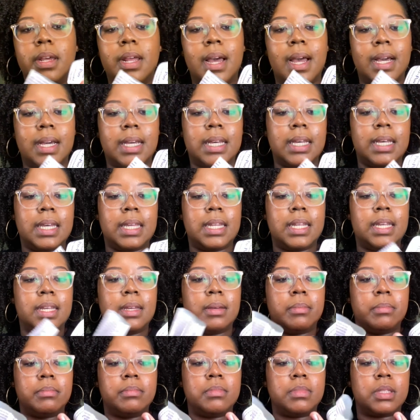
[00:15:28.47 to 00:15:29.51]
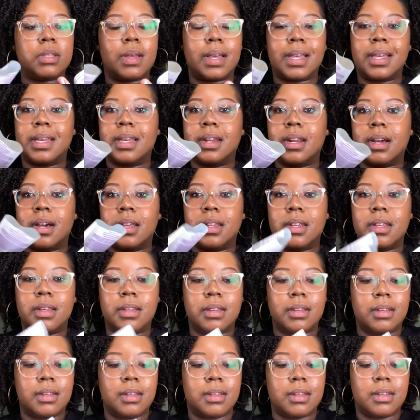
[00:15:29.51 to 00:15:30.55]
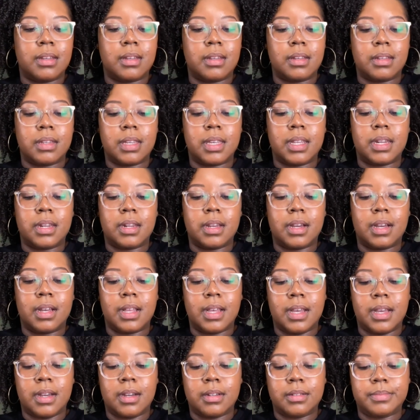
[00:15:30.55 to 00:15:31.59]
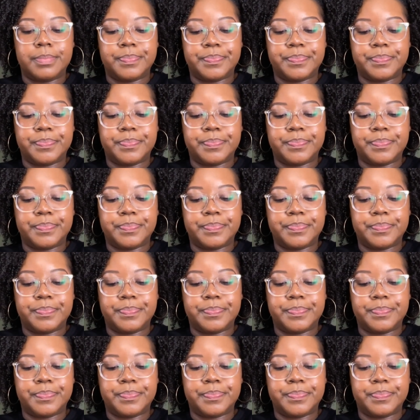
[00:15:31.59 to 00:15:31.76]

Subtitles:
I cut it so I can get get it all out.